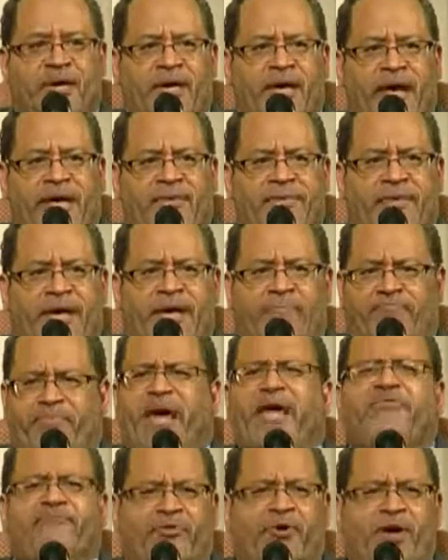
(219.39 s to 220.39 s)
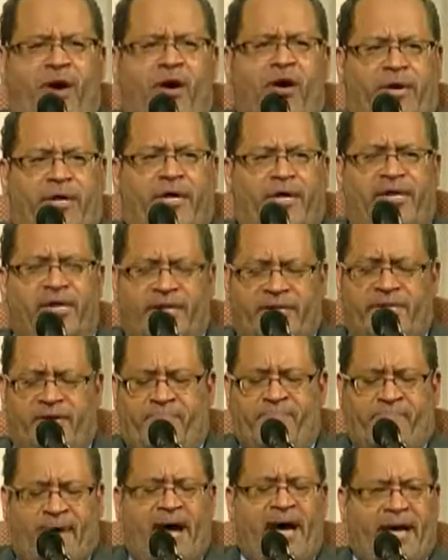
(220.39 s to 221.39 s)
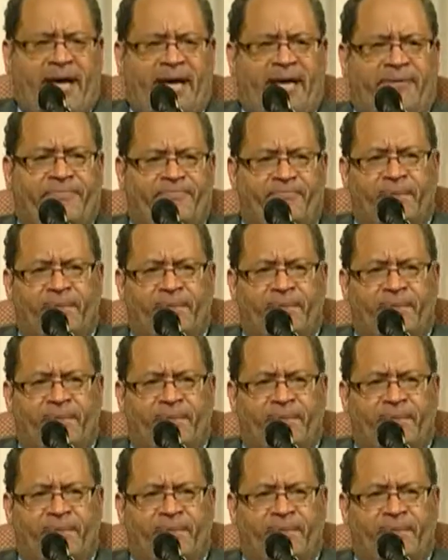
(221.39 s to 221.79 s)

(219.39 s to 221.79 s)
and patriarchy can combine